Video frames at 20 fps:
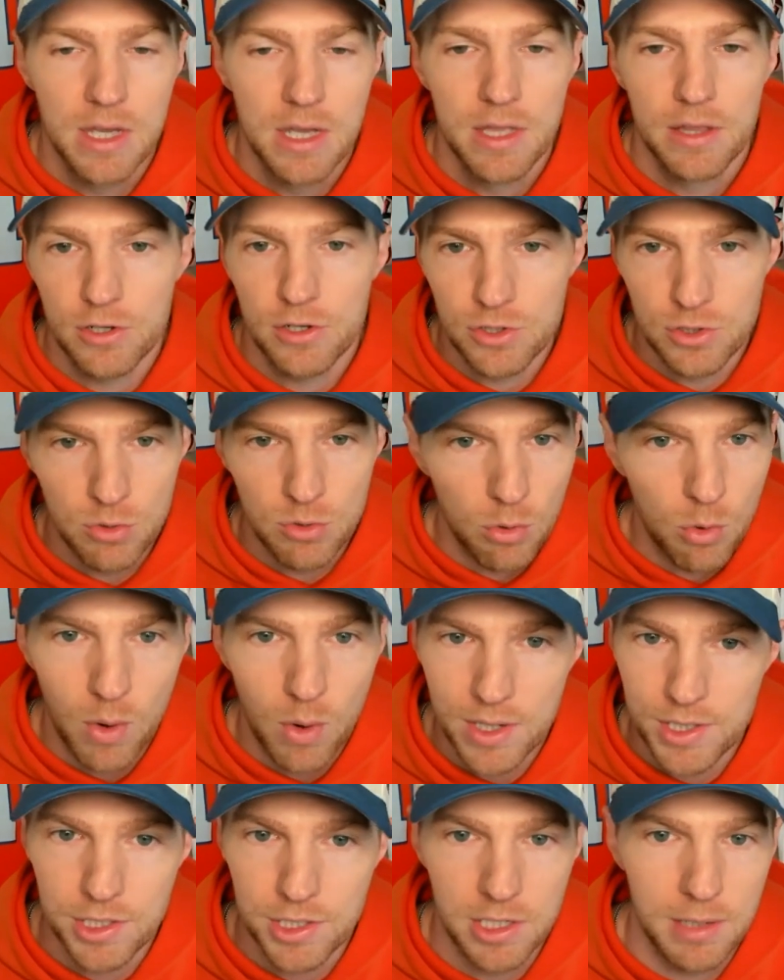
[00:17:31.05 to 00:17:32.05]
There's no
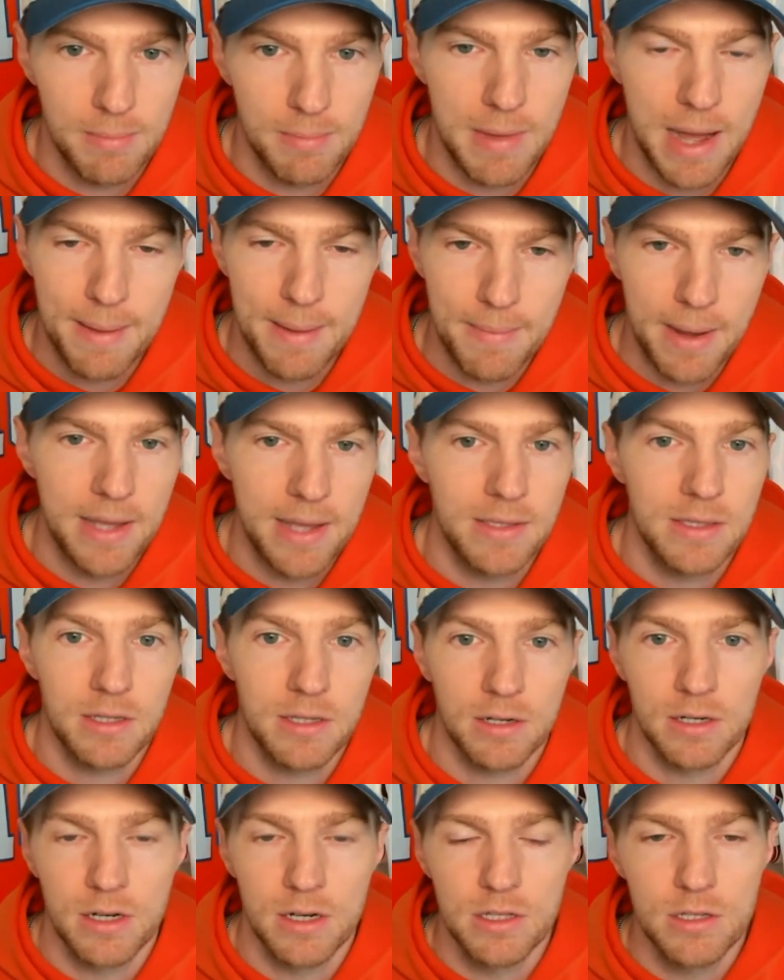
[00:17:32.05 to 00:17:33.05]
question in my mind that they're
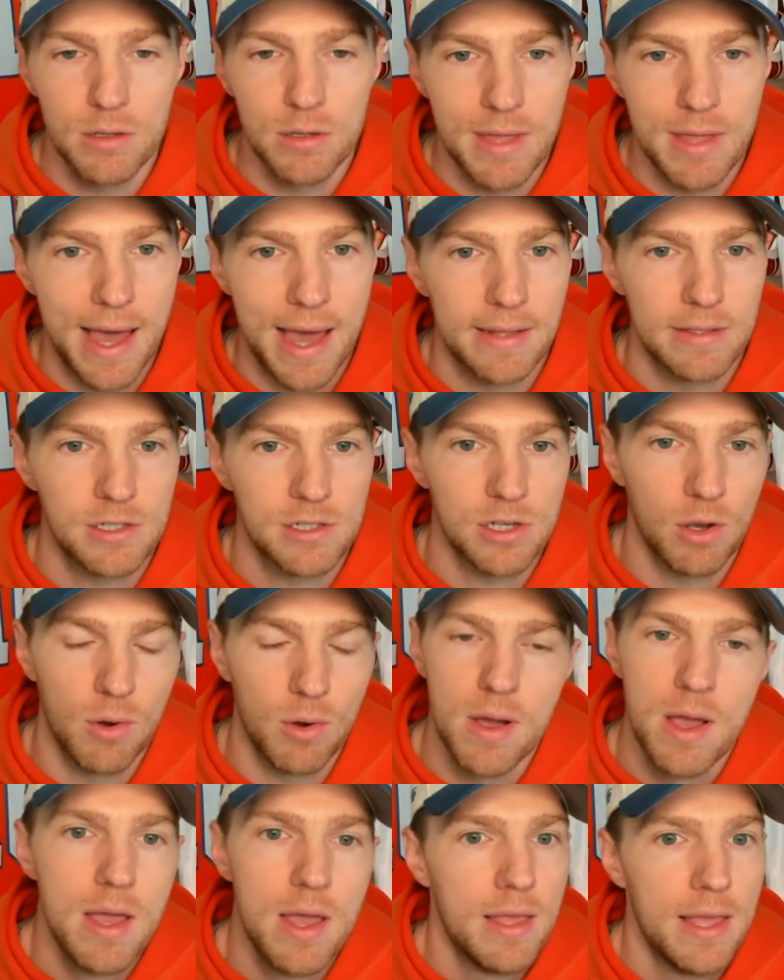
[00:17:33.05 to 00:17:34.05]
going to do that. So
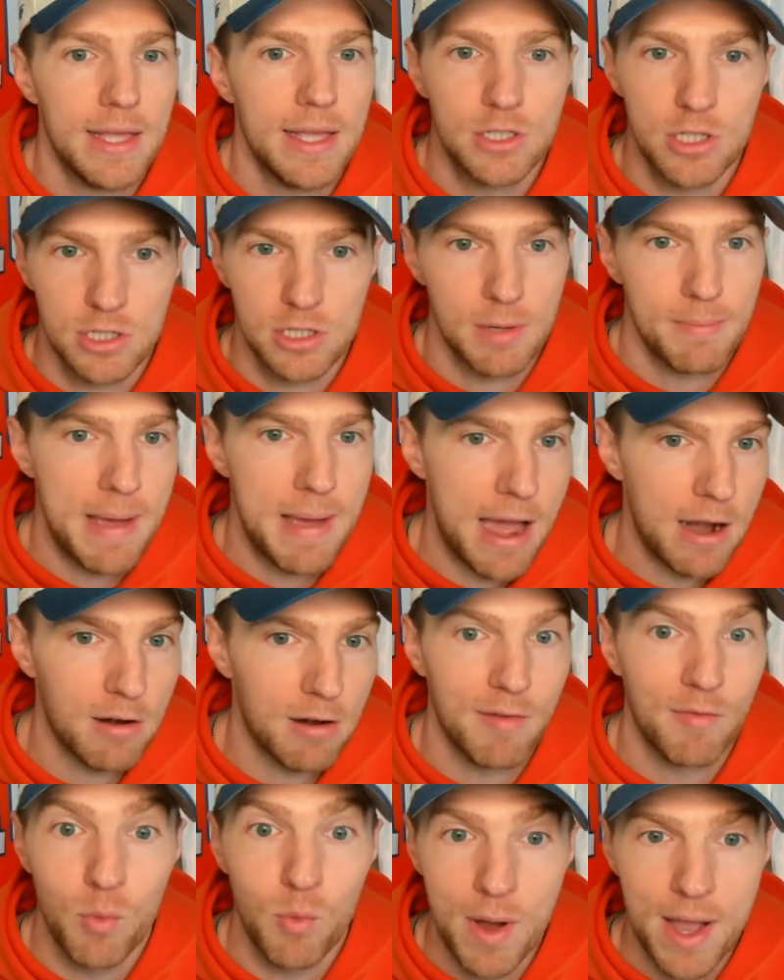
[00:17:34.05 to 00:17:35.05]
it's just a matter
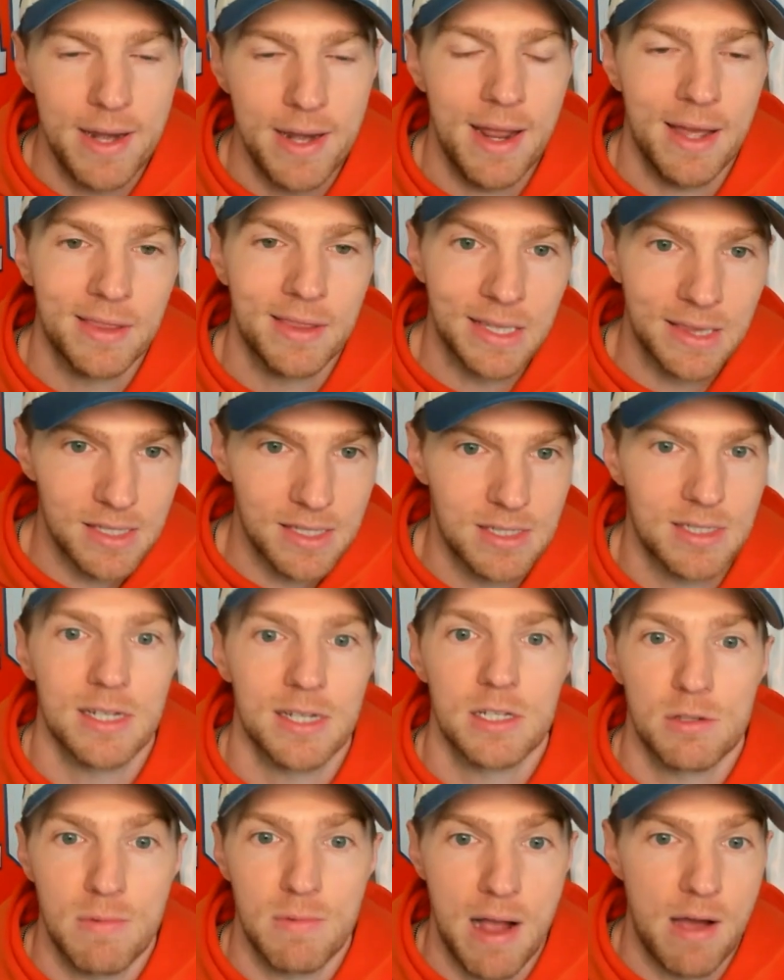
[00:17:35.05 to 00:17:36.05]
of when. I think the
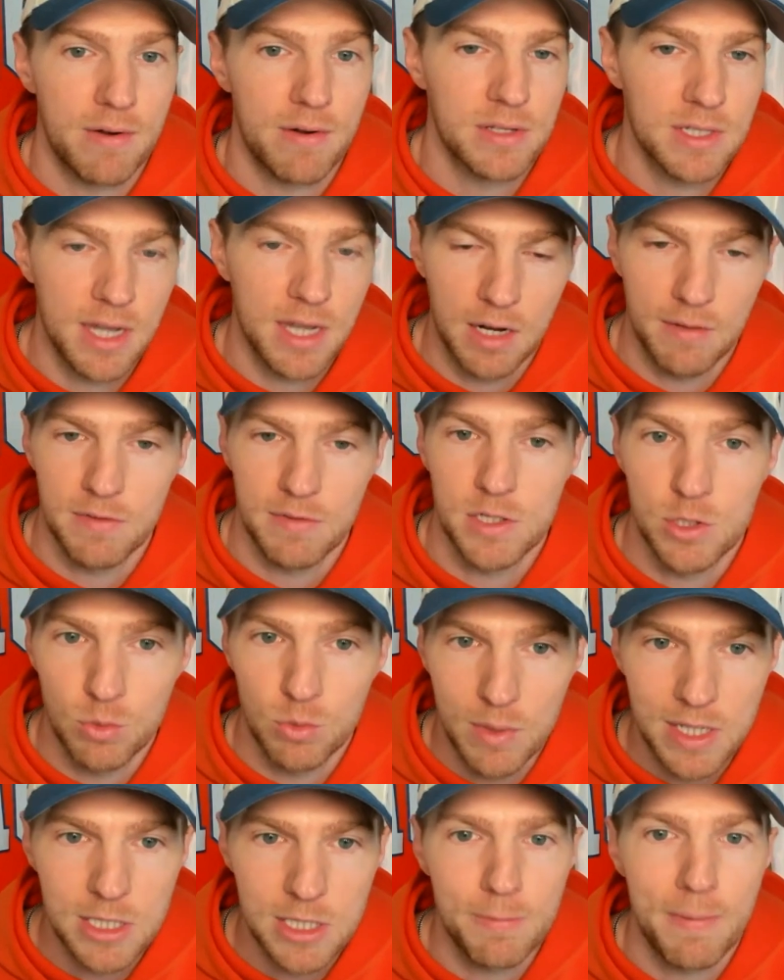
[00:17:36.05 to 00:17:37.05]
6th round is kind of a
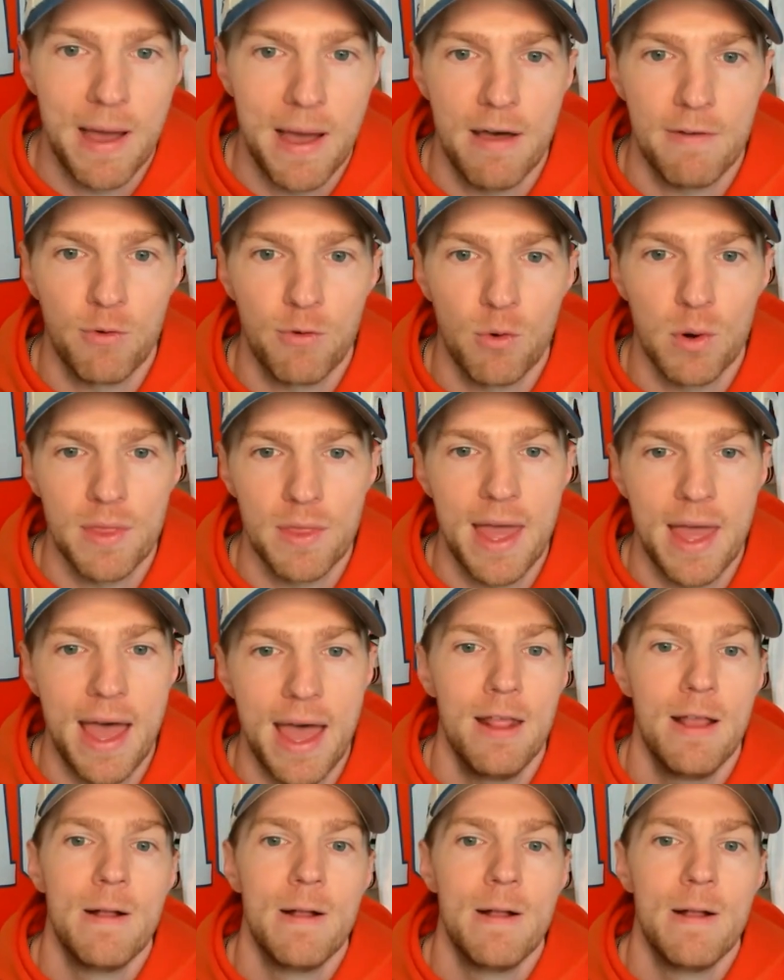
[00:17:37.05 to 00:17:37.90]
sweet spot for that.